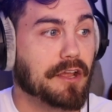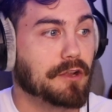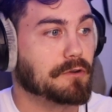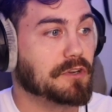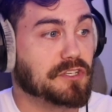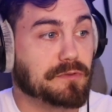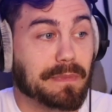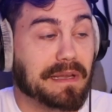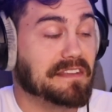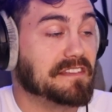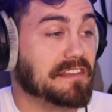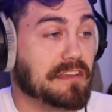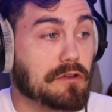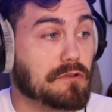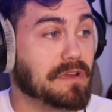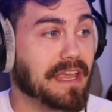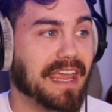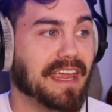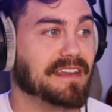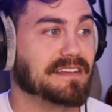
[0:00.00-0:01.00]
which means
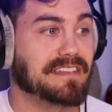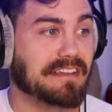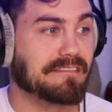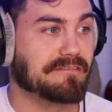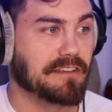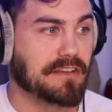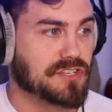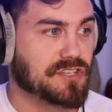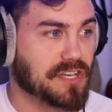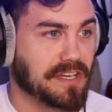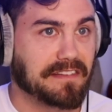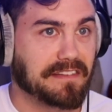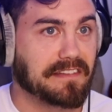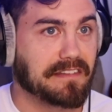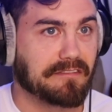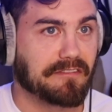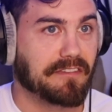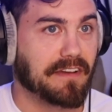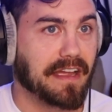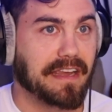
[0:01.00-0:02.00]
you can't even
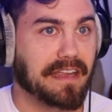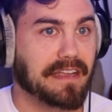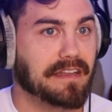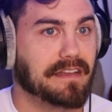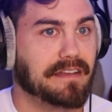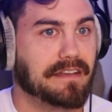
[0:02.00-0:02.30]
justify it.